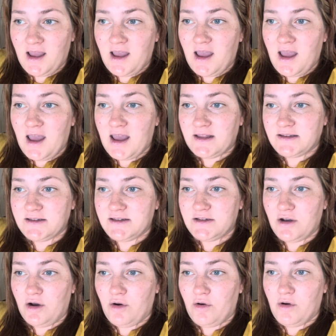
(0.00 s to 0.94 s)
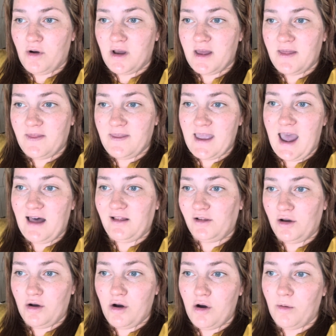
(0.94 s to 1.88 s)
And so the
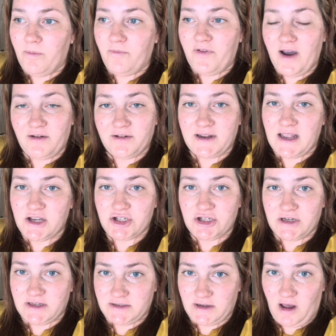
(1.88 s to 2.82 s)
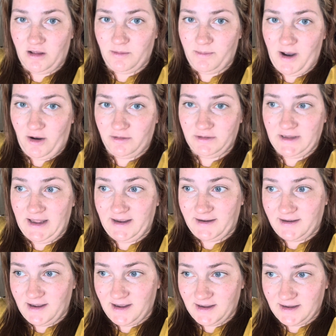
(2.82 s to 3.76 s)
Allo Hope Foundation is all about
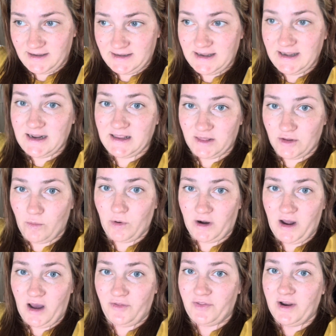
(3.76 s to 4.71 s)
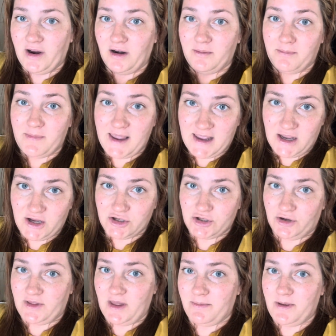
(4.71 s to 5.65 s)
like getting the word out there and making
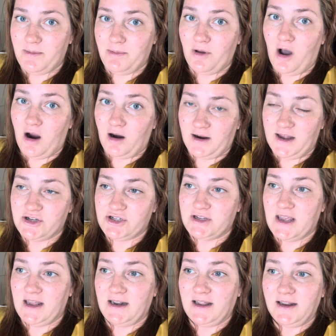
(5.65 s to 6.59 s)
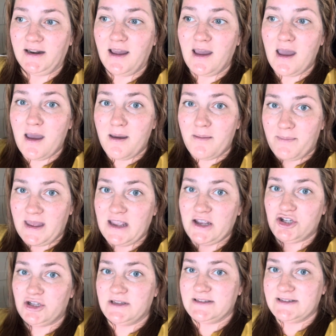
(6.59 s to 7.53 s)
sure that people are educated,
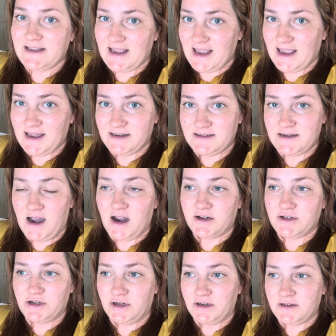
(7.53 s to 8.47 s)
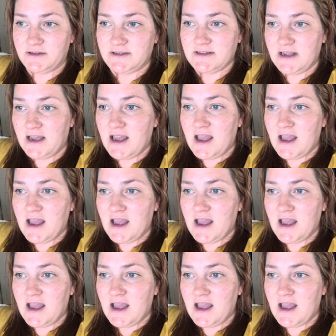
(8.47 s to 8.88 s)
patients and doctors.